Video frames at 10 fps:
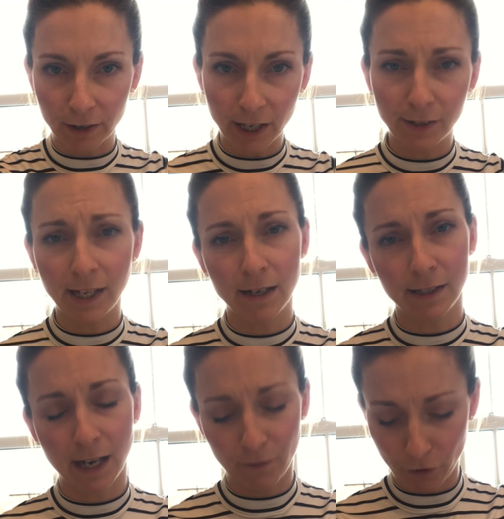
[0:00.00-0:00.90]
Can you say it in a
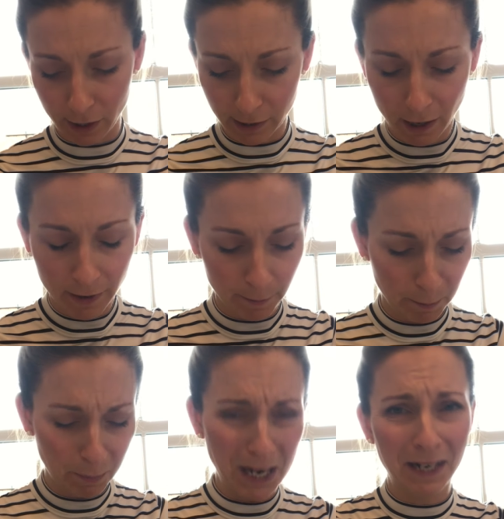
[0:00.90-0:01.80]
sad voice?
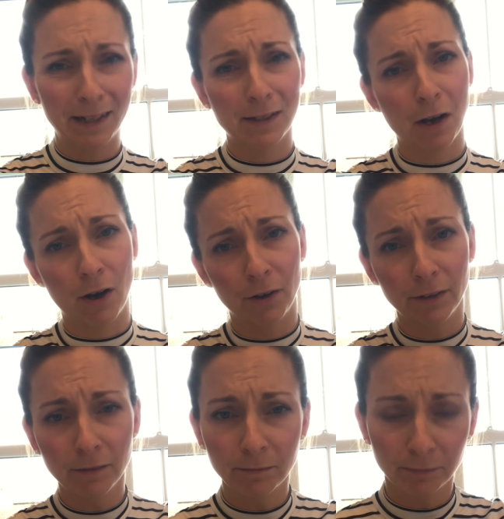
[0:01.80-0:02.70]
Pin it on.
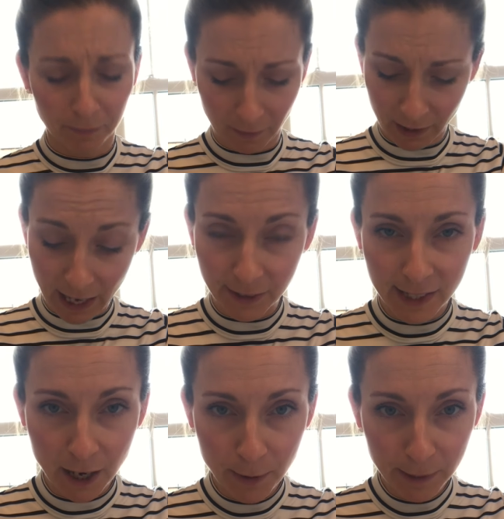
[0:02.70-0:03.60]
Can you say
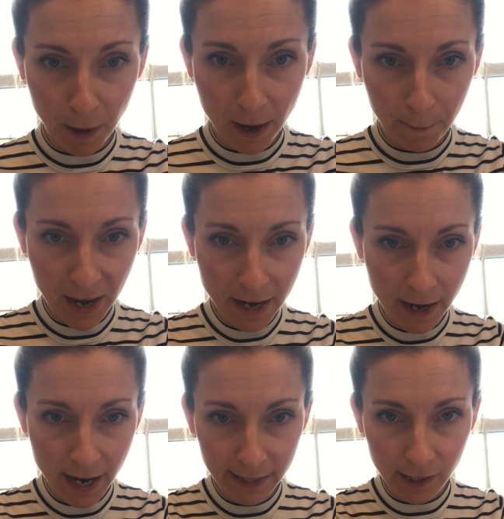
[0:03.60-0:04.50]
it in a whisper? Pin
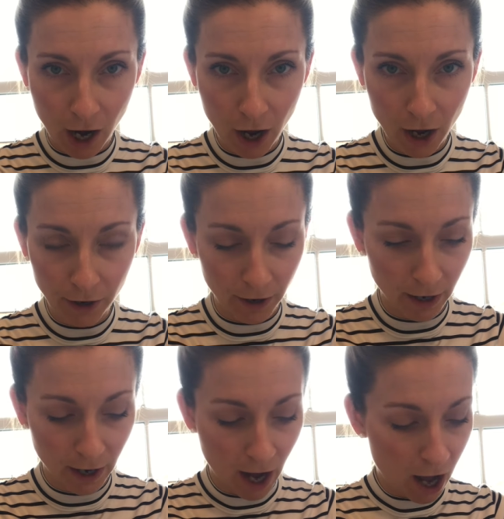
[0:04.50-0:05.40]
it on.
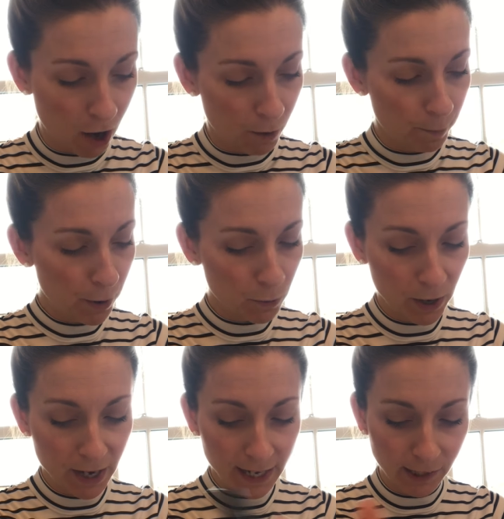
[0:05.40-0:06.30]
But
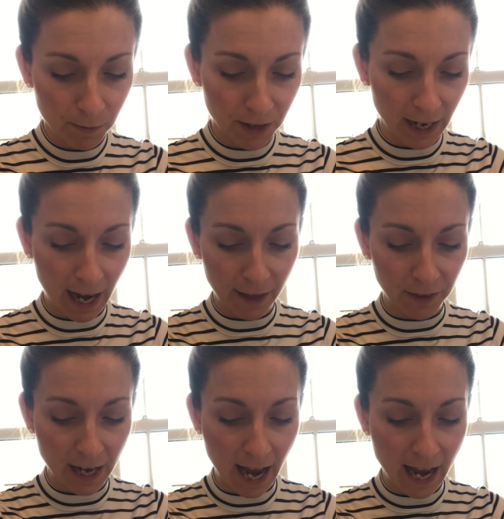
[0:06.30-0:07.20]
we need something at
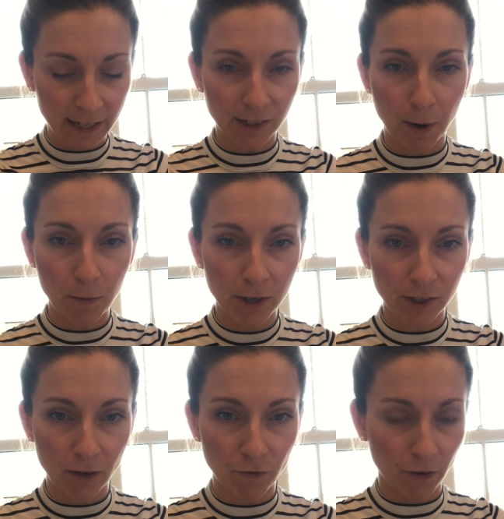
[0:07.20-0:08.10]
the end so our words
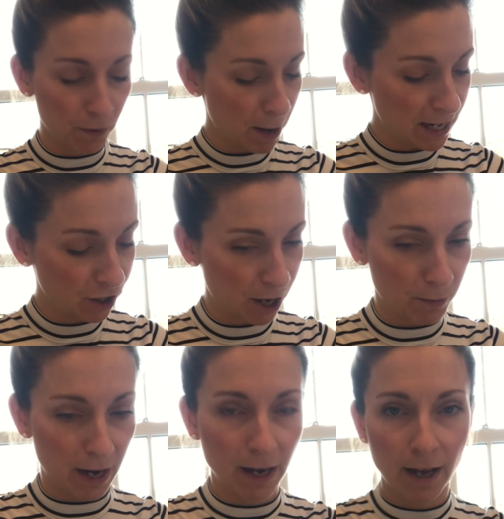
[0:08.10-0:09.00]
don't run off the page, don't we?